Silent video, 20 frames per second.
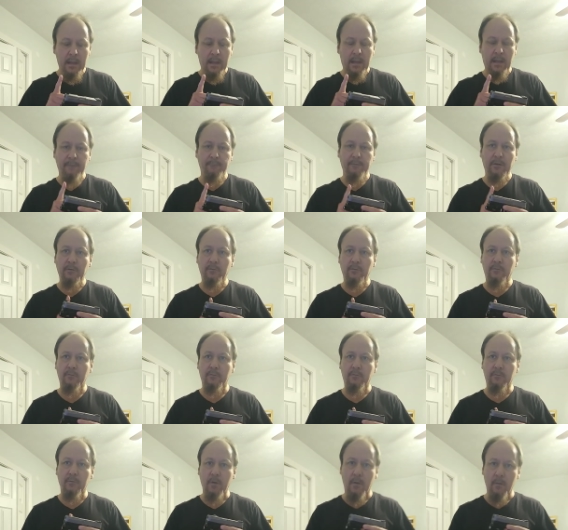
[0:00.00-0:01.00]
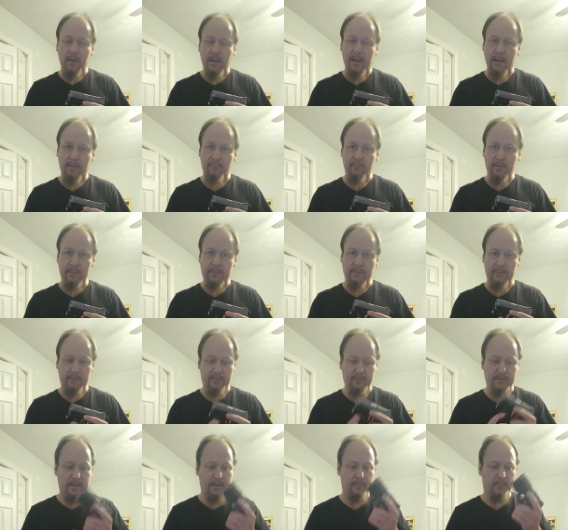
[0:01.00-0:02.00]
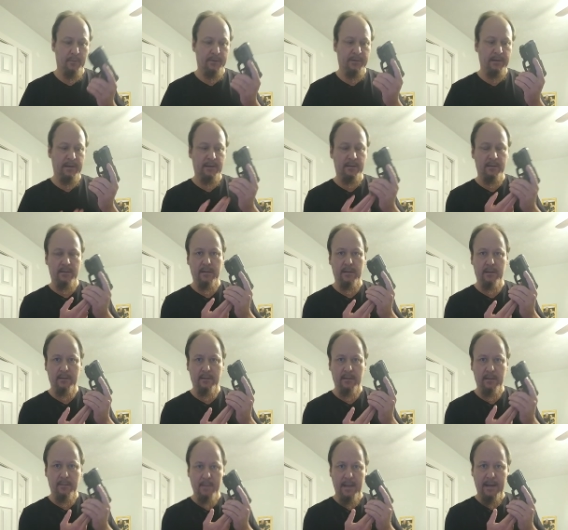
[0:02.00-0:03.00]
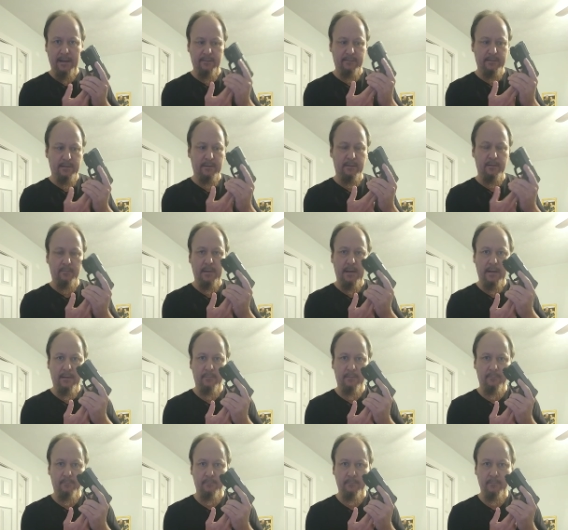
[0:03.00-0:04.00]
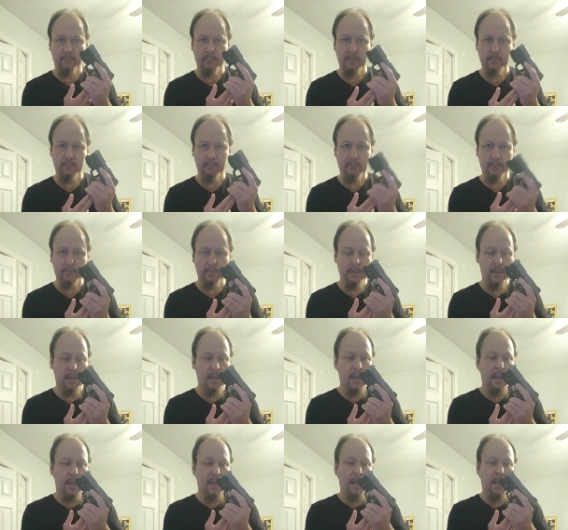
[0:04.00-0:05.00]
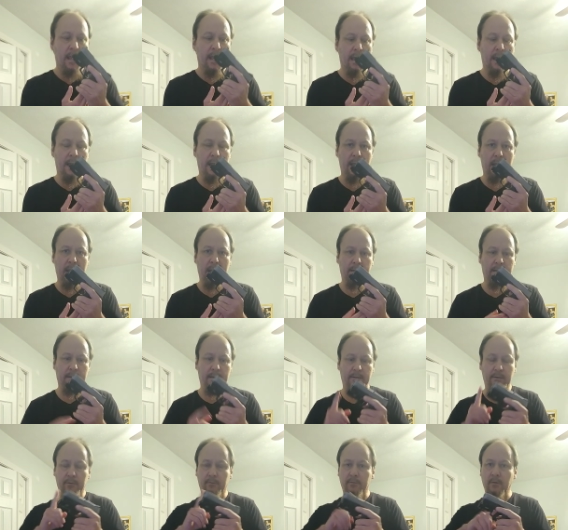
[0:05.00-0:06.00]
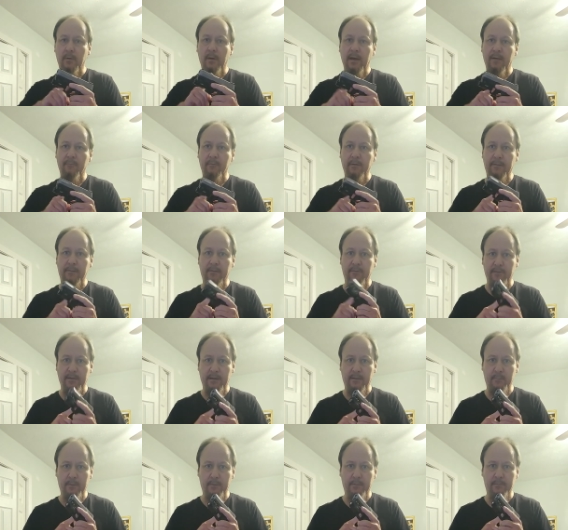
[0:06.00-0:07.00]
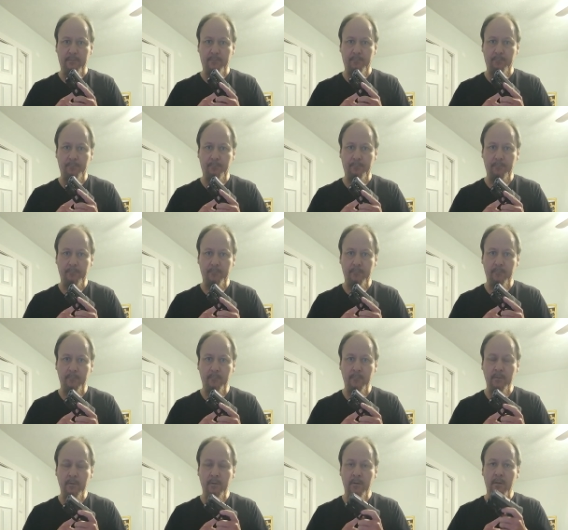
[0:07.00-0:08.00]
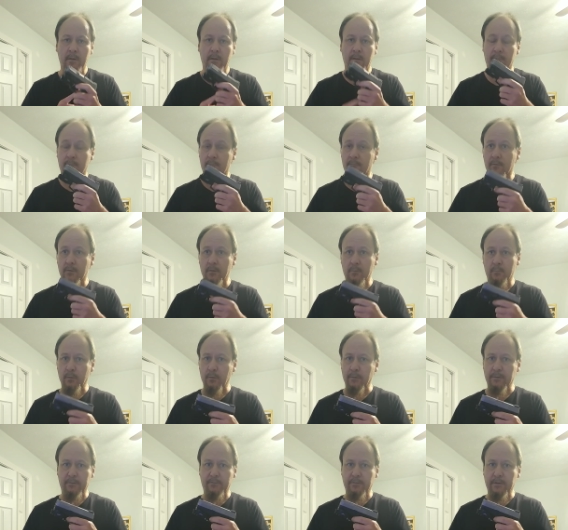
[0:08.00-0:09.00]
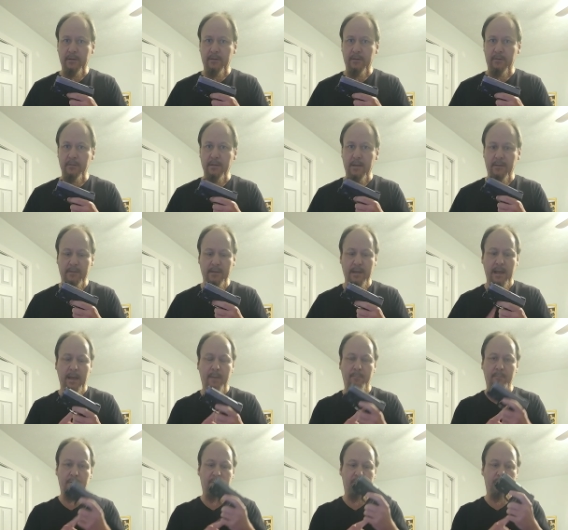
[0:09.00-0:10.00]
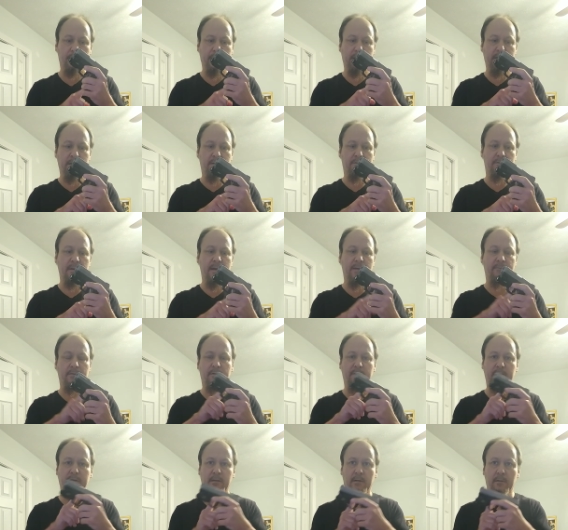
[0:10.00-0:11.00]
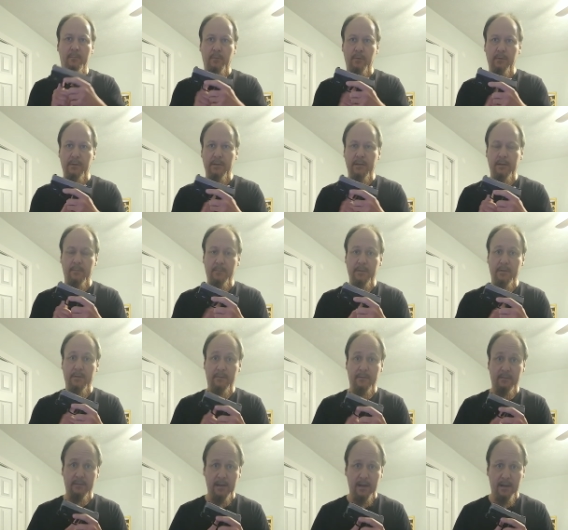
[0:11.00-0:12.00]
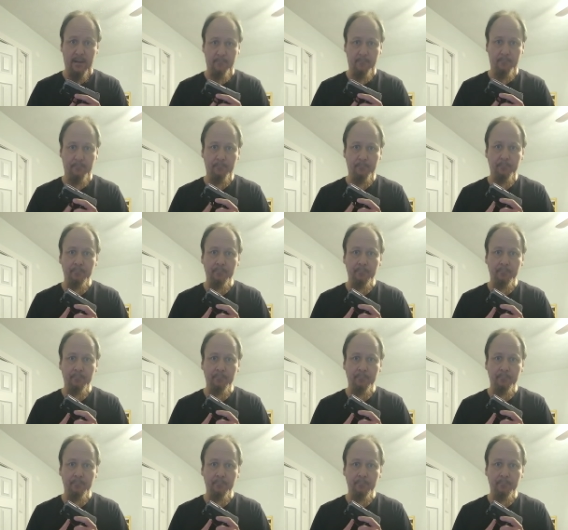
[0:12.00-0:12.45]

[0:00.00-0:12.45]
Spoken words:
If you don't have one in the chamber, you got a magazine in the bottom, and you don't have one in the chamber, you pull the trigger, nothing happens because you haven't sent a bullet up into the top.